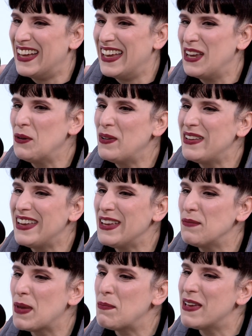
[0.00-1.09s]
he
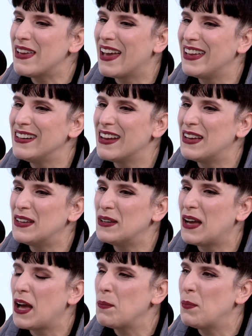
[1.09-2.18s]
maybe at
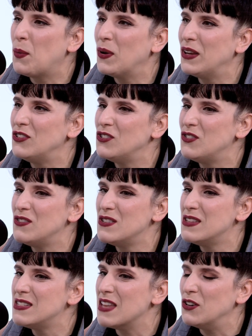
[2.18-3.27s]
High Point
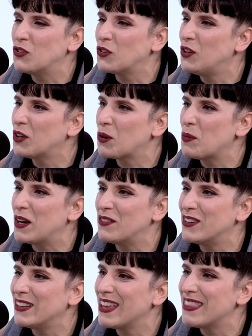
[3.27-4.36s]
Central or
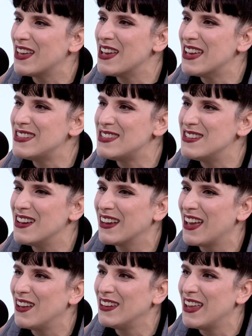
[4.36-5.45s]
whatever like that stuck
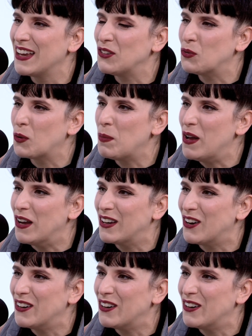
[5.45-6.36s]
out like a sore punk, or